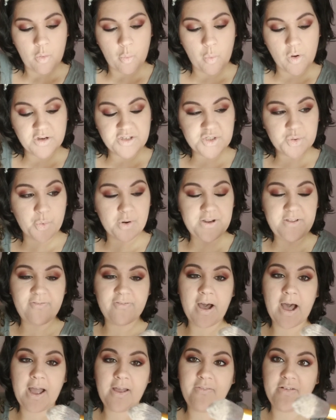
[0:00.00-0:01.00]

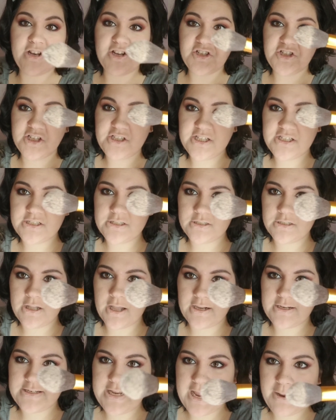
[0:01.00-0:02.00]
125, and it's just this
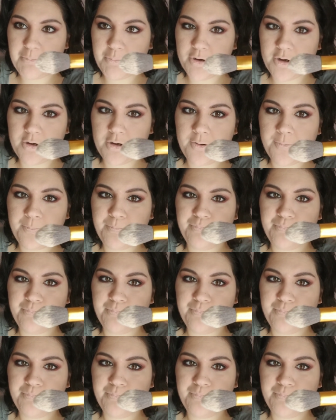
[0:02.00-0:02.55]
like tapered